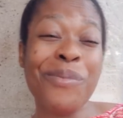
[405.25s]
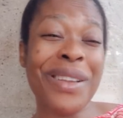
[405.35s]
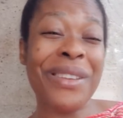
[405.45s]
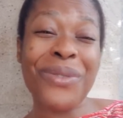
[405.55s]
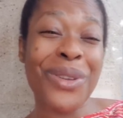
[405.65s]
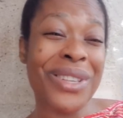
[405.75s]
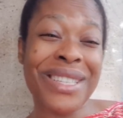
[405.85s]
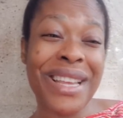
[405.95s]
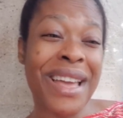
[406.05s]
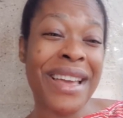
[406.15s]
But if not,
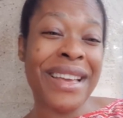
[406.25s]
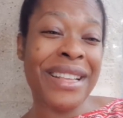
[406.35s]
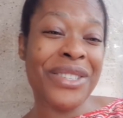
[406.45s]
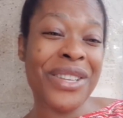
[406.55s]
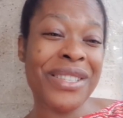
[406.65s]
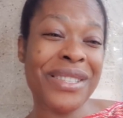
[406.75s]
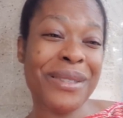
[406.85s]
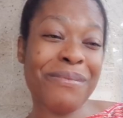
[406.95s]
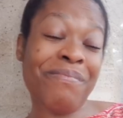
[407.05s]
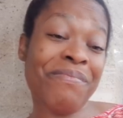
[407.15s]
sure, I can
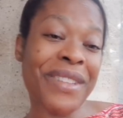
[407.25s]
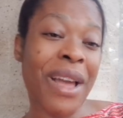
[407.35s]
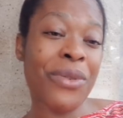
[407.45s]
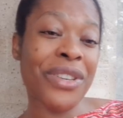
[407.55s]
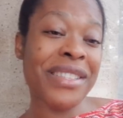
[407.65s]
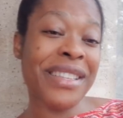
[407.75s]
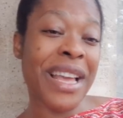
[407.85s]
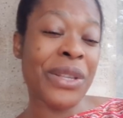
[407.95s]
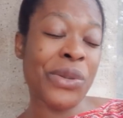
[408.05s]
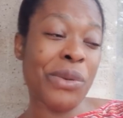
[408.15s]
just I'll just stay
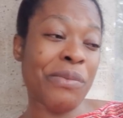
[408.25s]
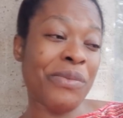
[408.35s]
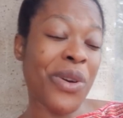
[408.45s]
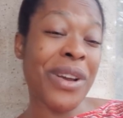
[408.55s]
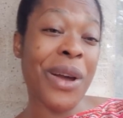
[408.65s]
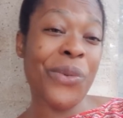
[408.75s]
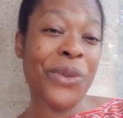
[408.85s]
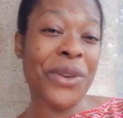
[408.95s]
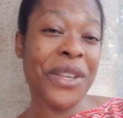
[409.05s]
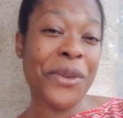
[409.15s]
at home. Hunger will
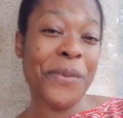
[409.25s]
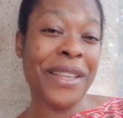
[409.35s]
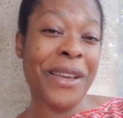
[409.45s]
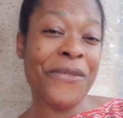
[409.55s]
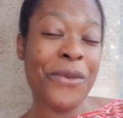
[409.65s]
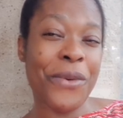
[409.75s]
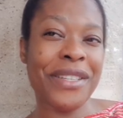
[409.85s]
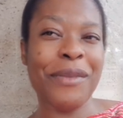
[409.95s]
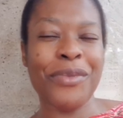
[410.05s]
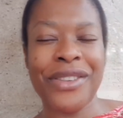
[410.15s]
not kill me now for
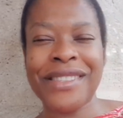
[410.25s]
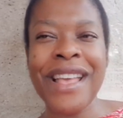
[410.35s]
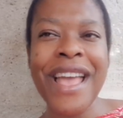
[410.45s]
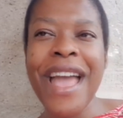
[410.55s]
one day plus.